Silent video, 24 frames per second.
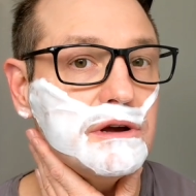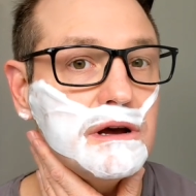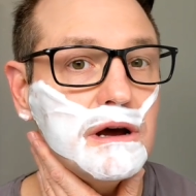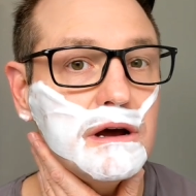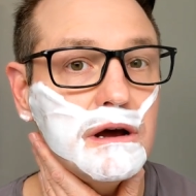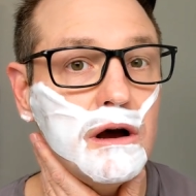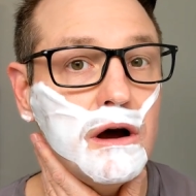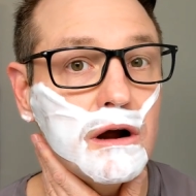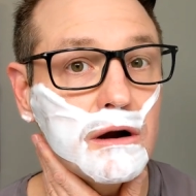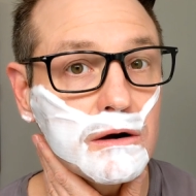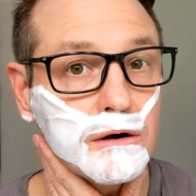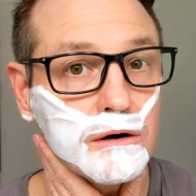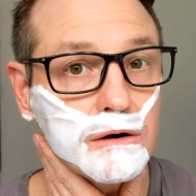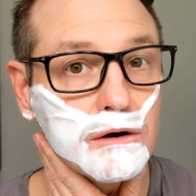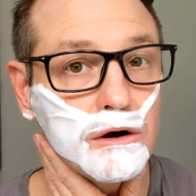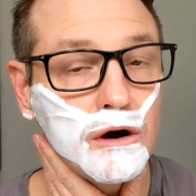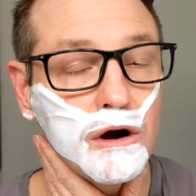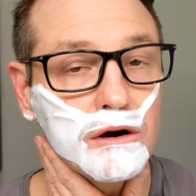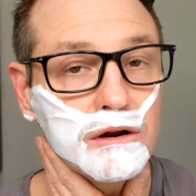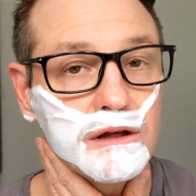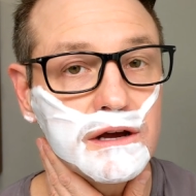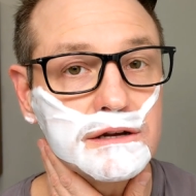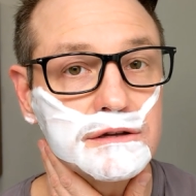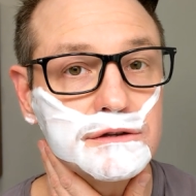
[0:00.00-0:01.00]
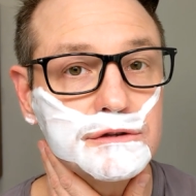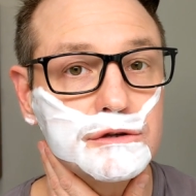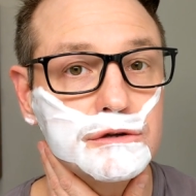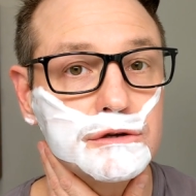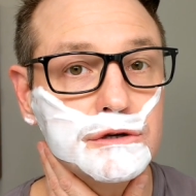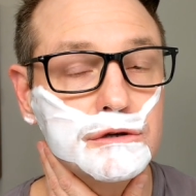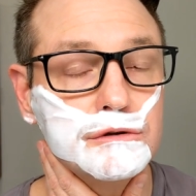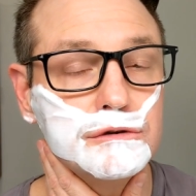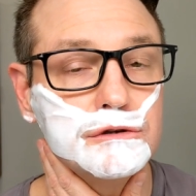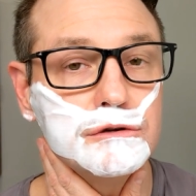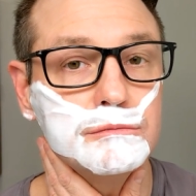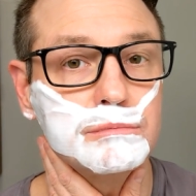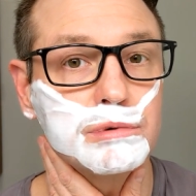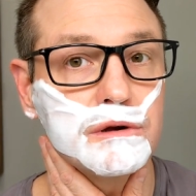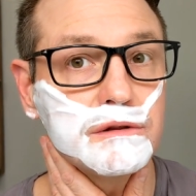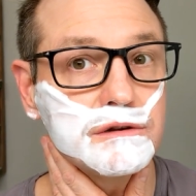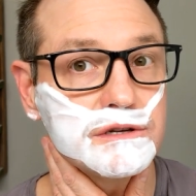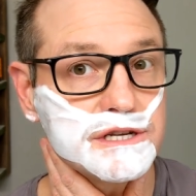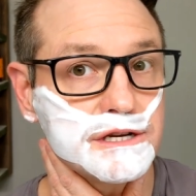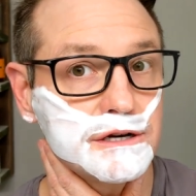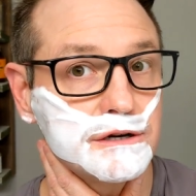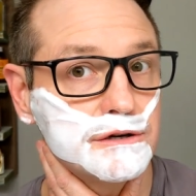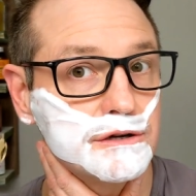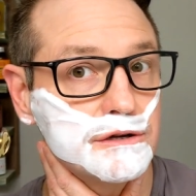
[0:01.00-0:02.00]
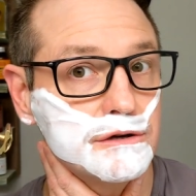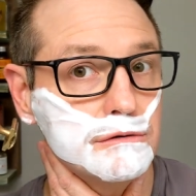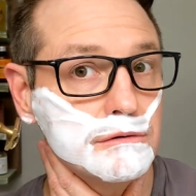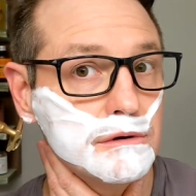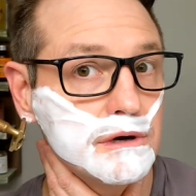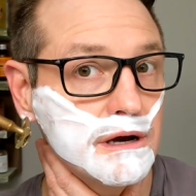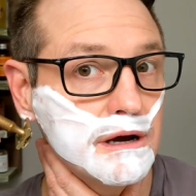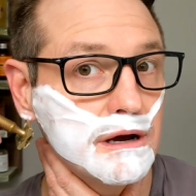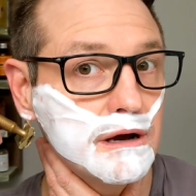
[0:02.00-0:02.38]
our online YouTube brothers here do.